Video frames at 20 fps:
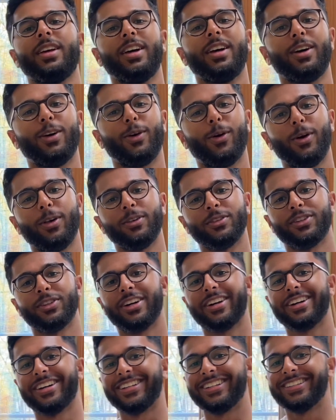
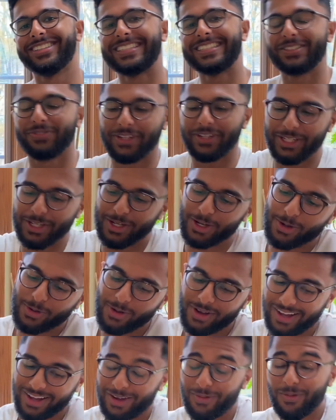Alright, in this
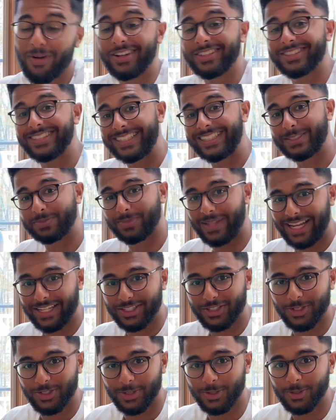video, I want to explain
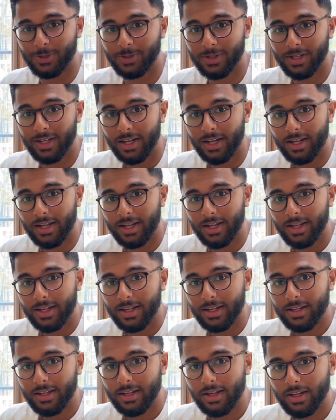to you
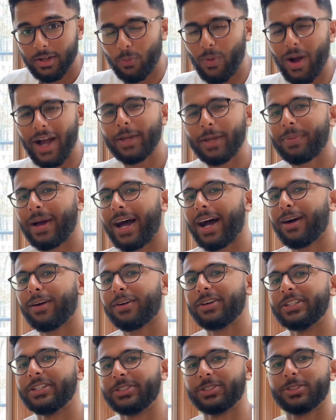why
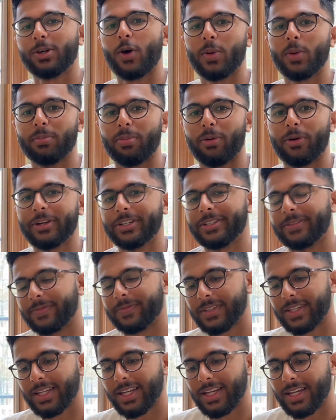power is so important.
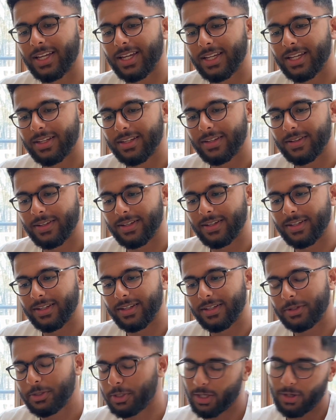
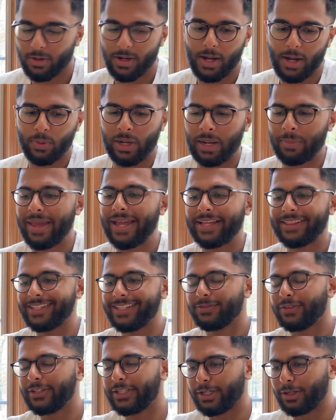You know, when I make these
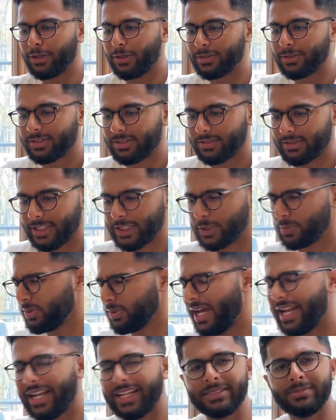videos
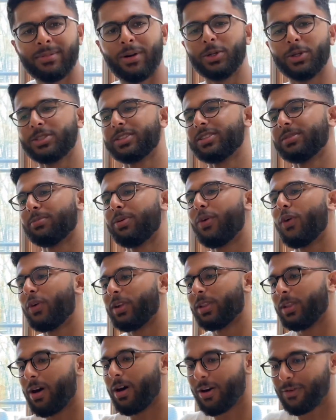explaining the most
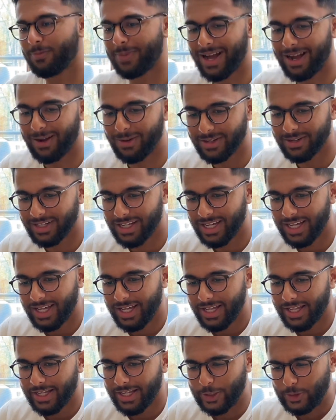important law of power,
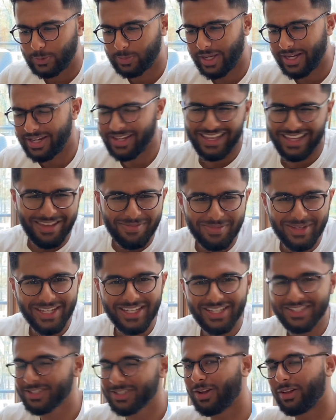explaining
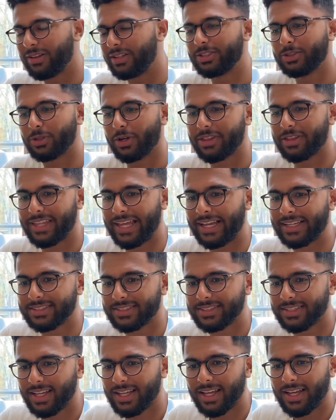image and all these sort of
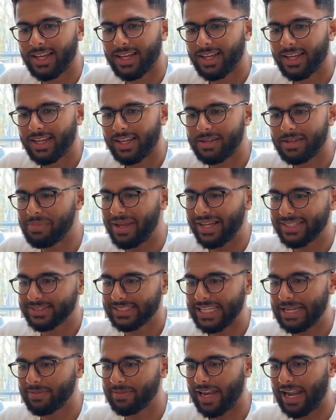things, it may
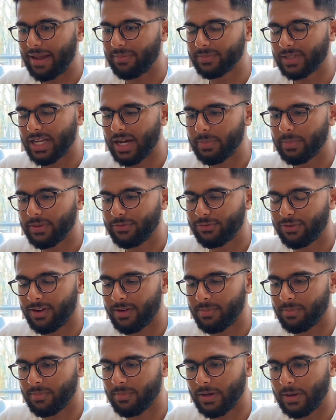seem that I'm coming
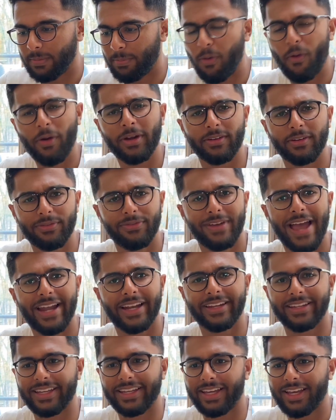from a point of
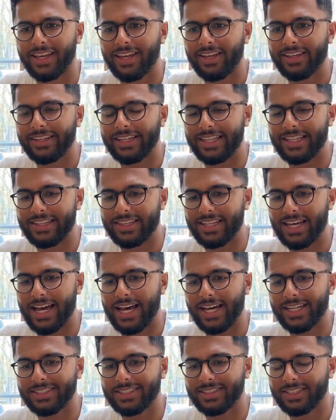vanity and
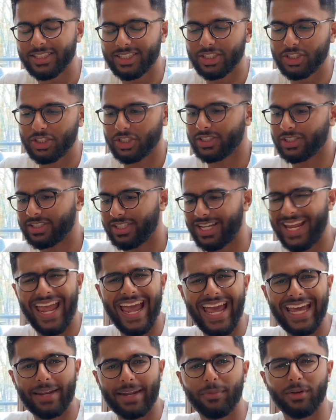that this is just
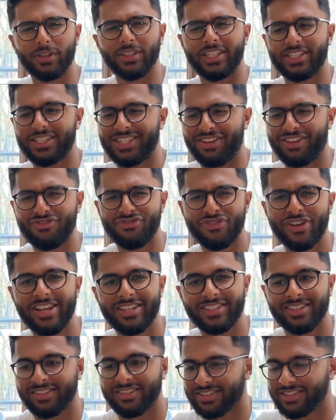animalistic
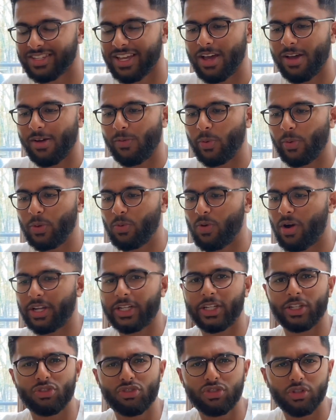reasons. We want to
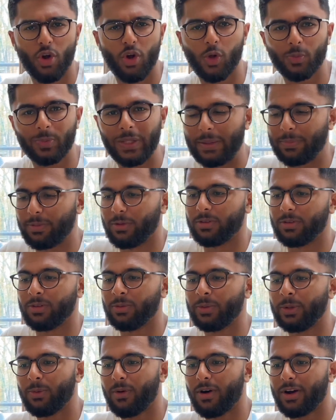control people,
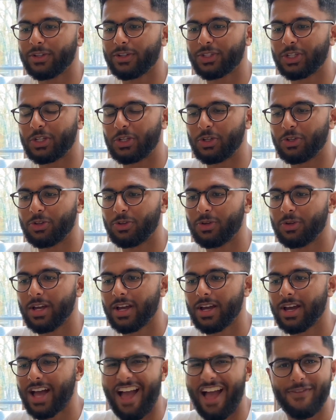we want to
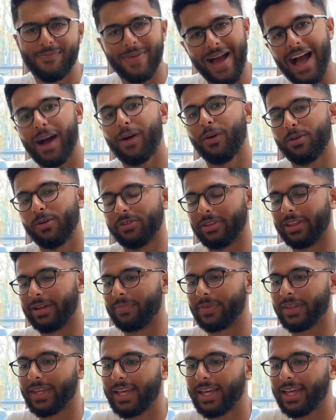have power over them.
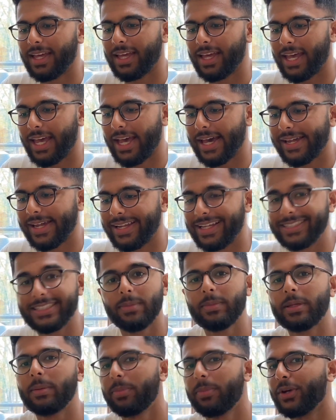And it's
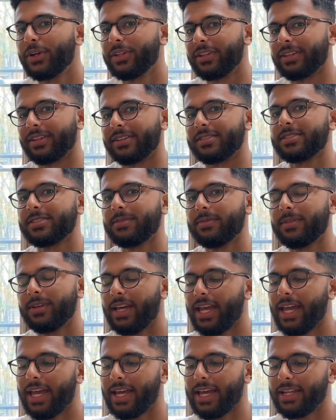something bigger than this.
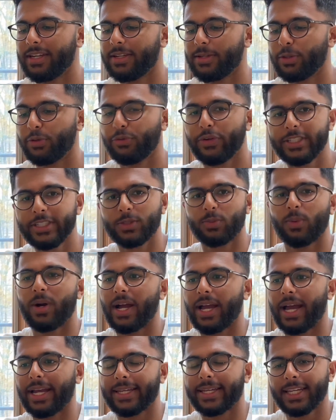And the reason
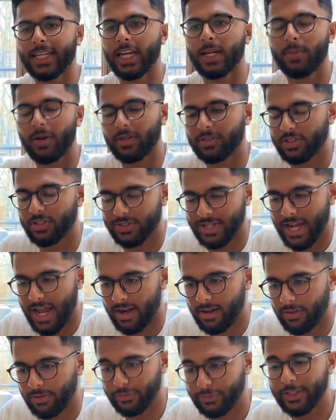why I care about this
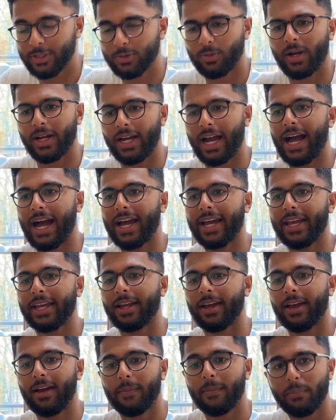channel, the reason why I
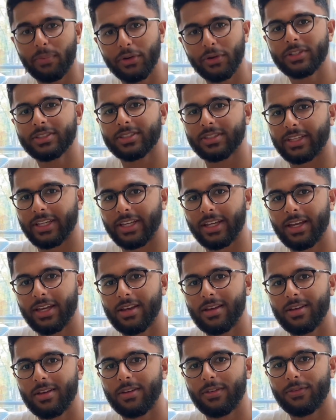personally
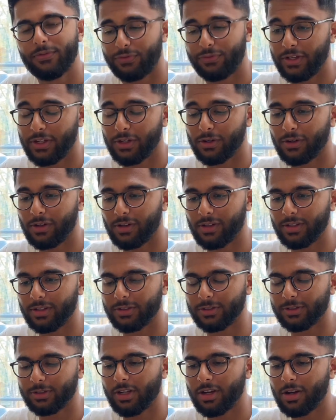feel
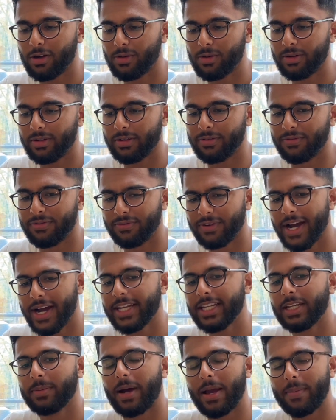so
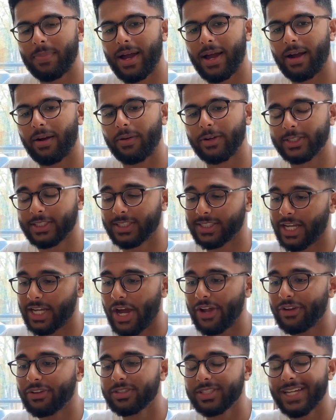invited by power is because I
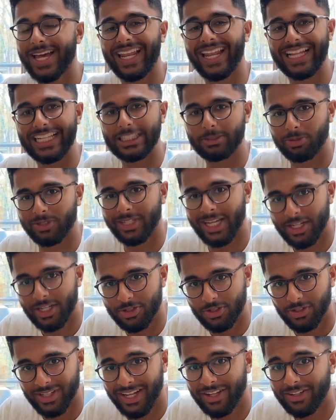understand its
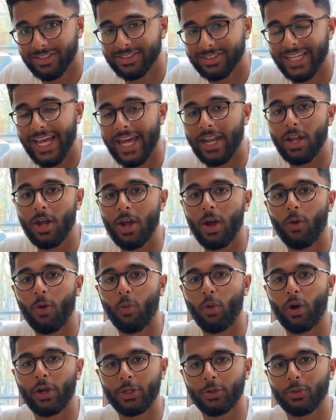potential. I understand
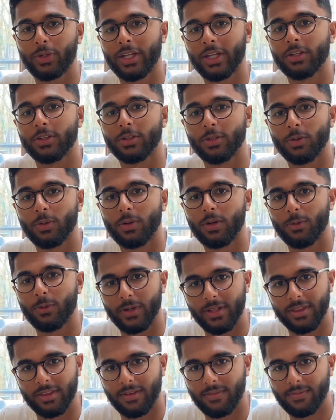what you can do
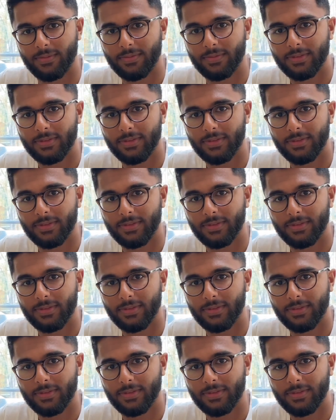with it.